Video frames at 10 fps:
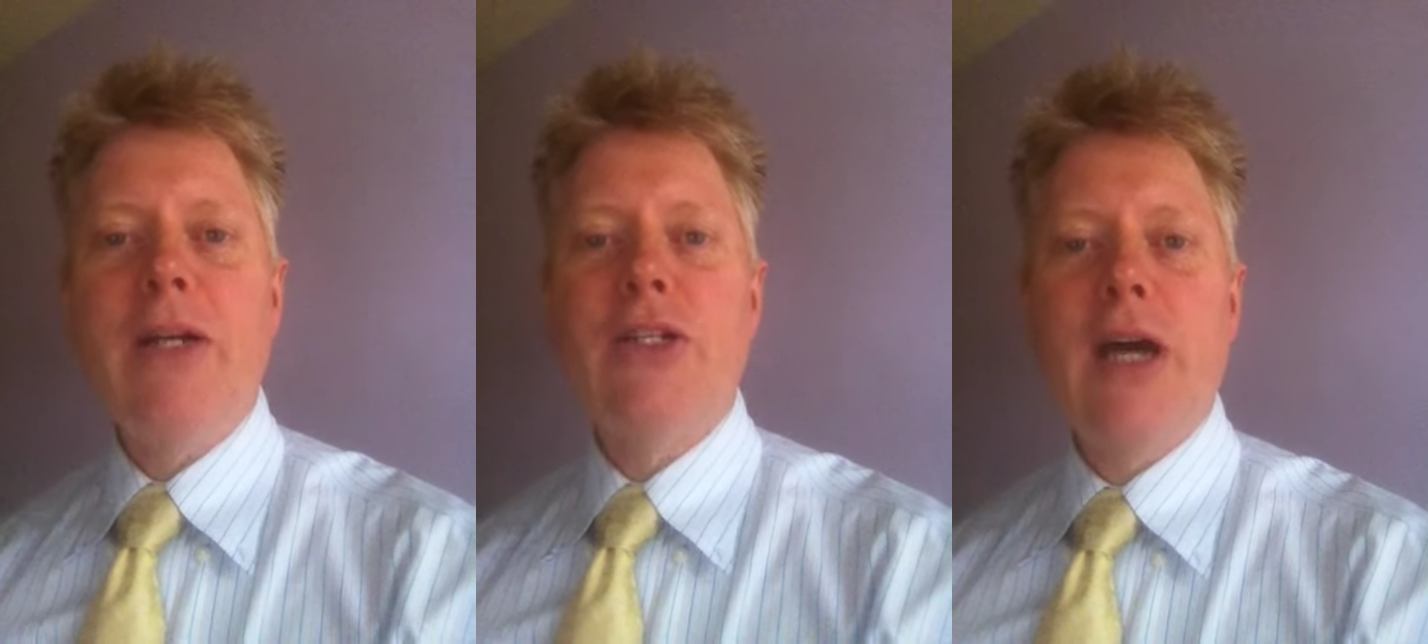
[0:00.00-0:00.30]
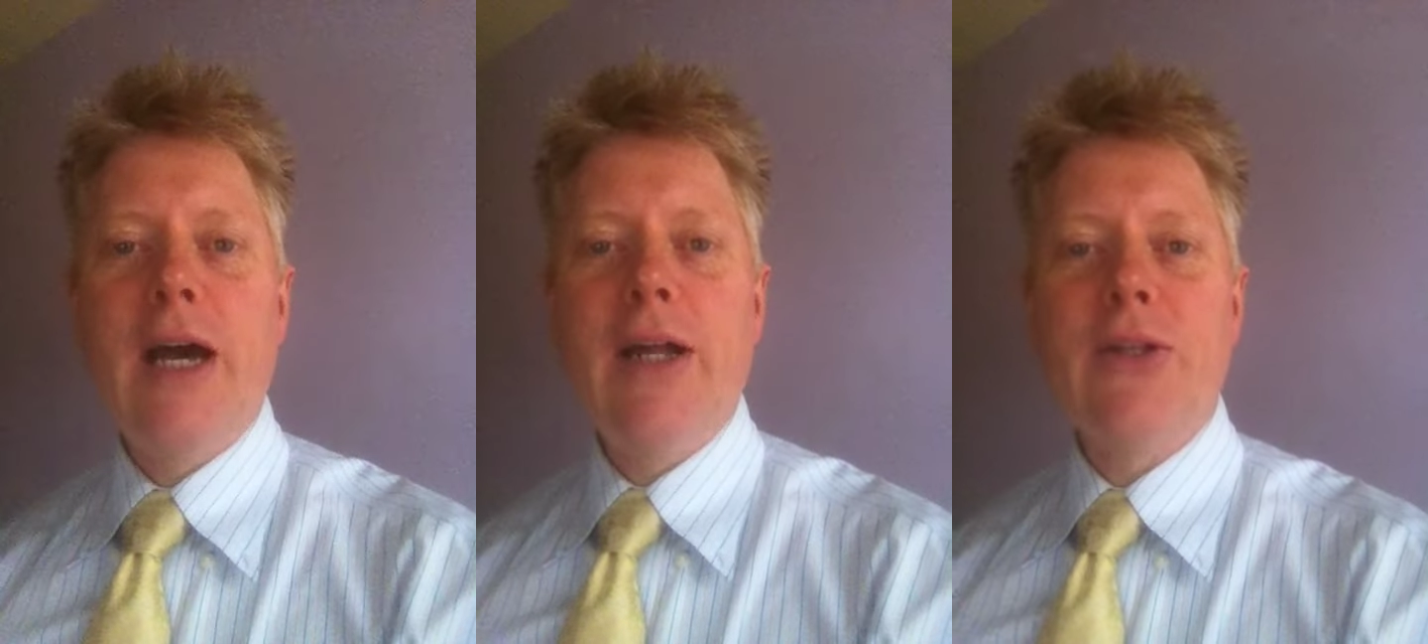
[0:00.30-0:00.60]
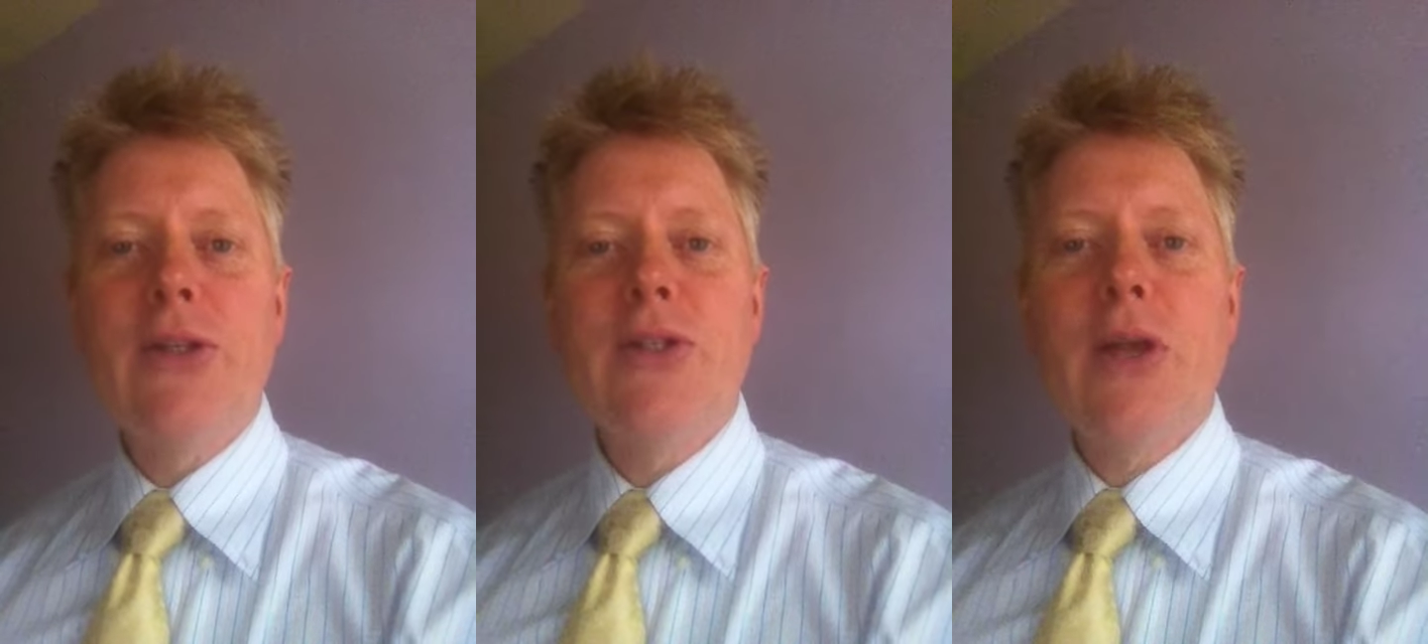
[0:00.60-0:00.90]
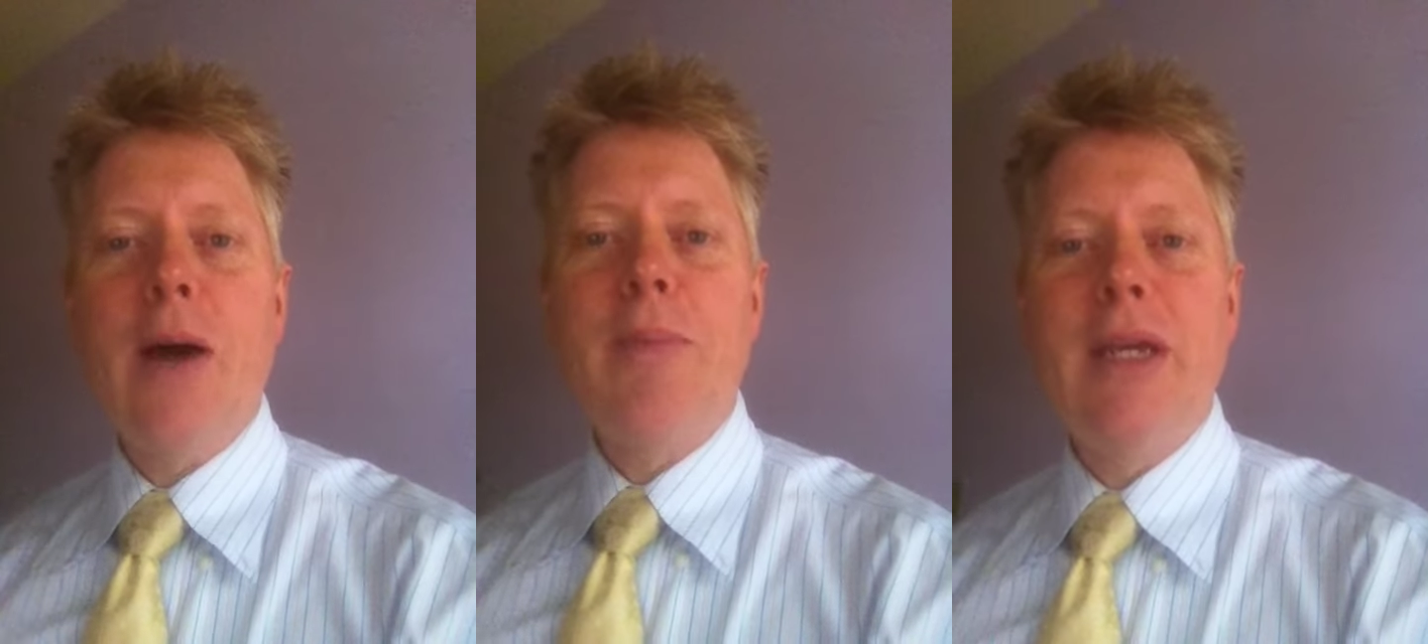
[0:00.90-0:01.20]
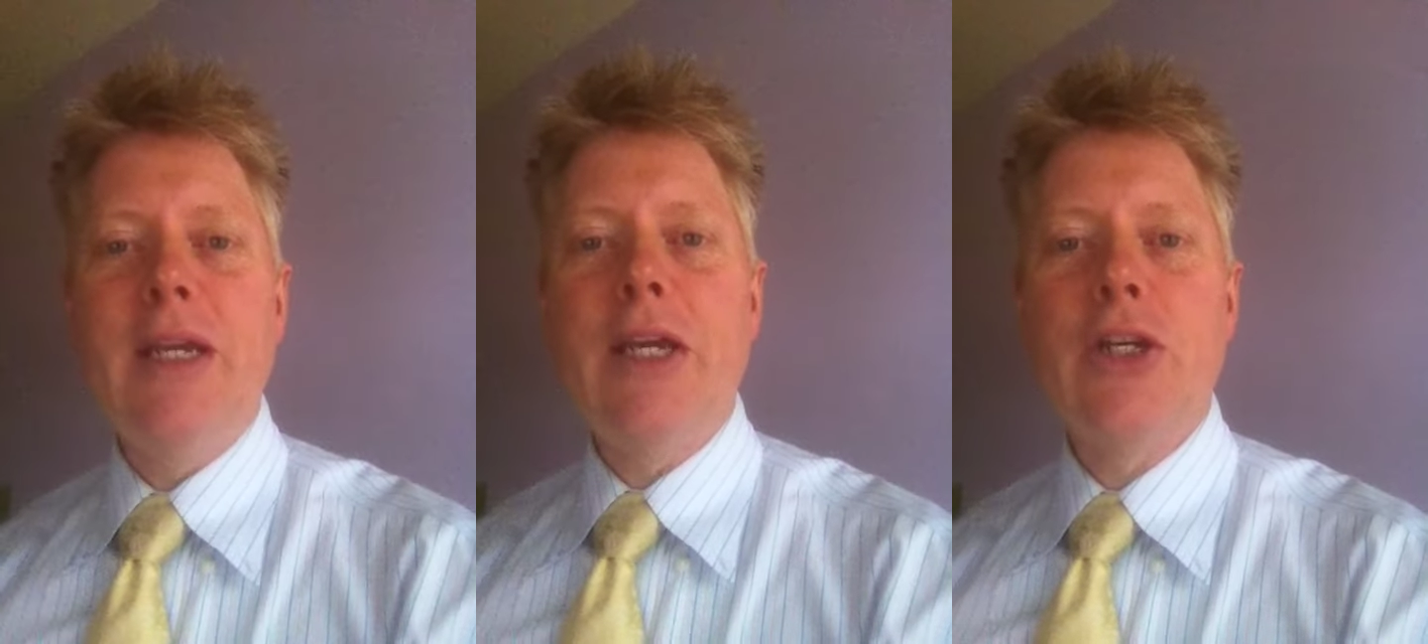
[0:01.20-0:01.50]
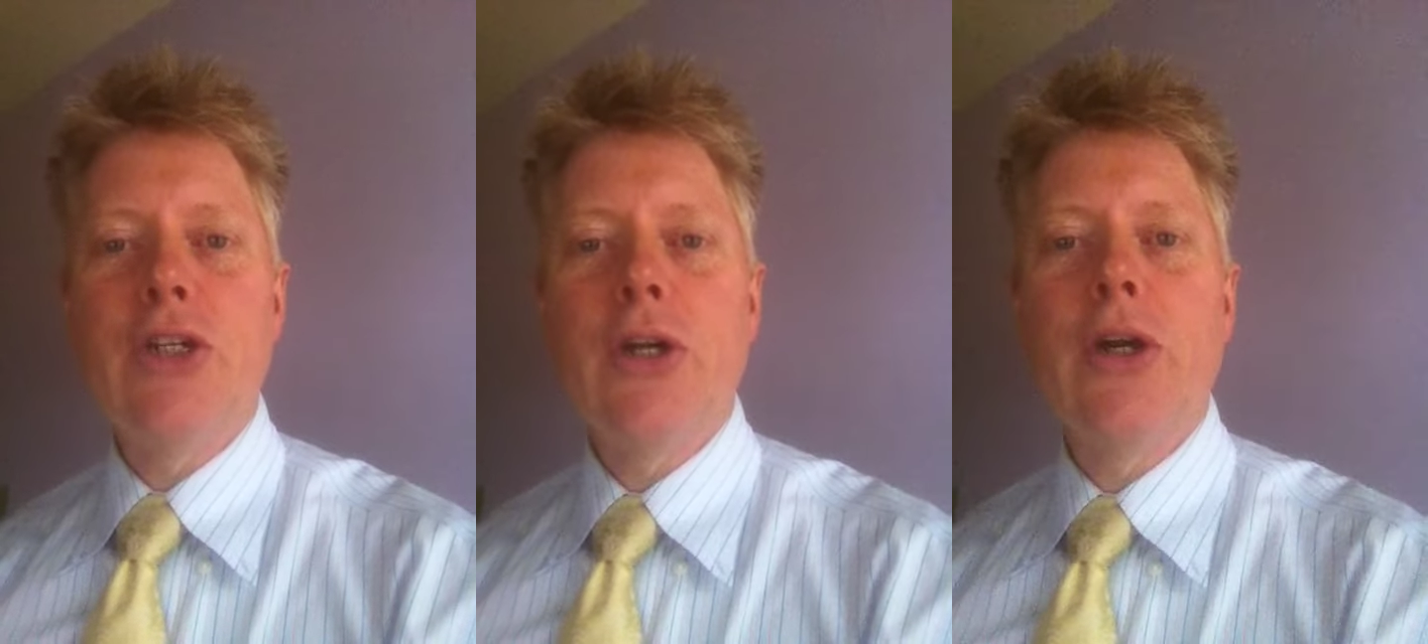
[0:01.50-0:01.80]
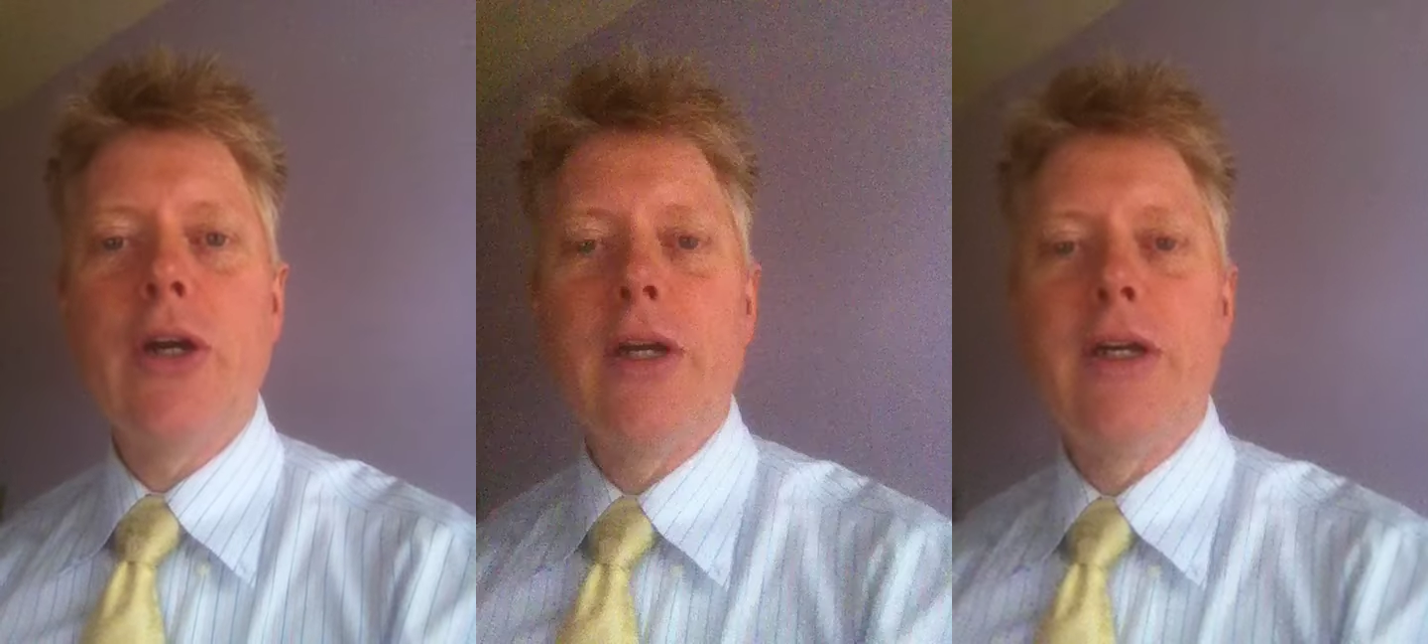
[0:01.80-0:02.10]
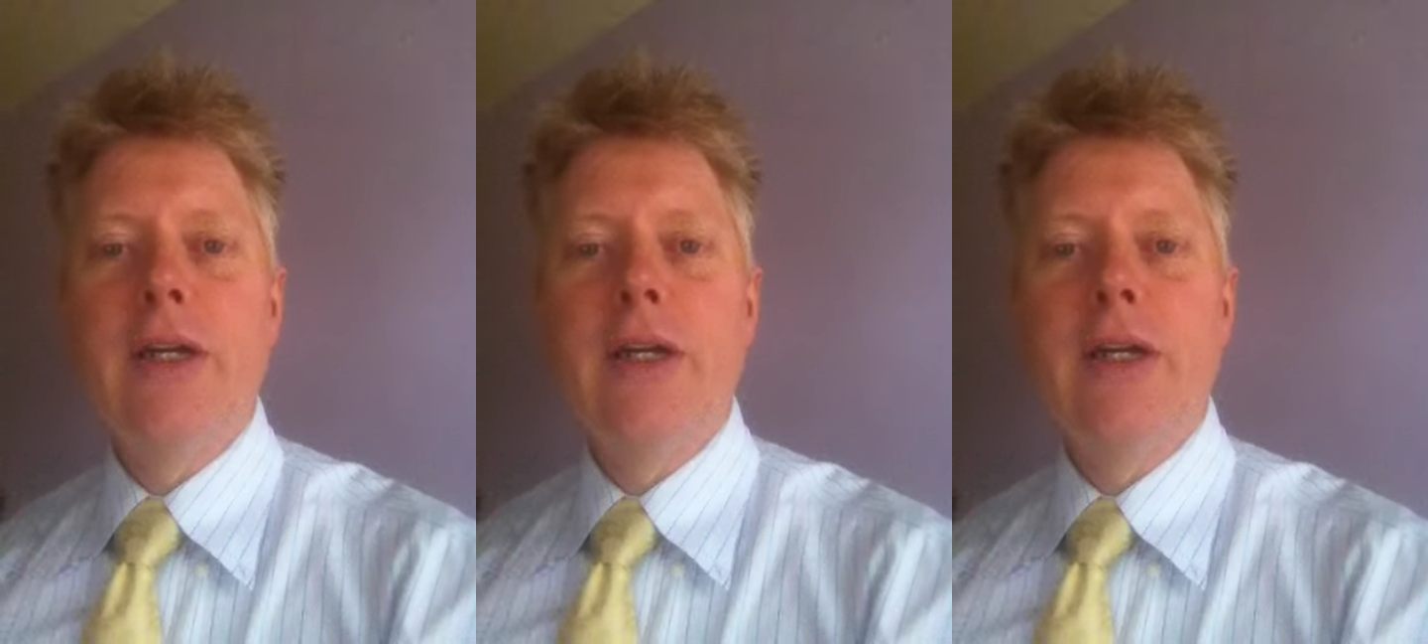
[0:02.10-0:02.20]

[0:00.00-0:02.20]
child to stop eating sugar.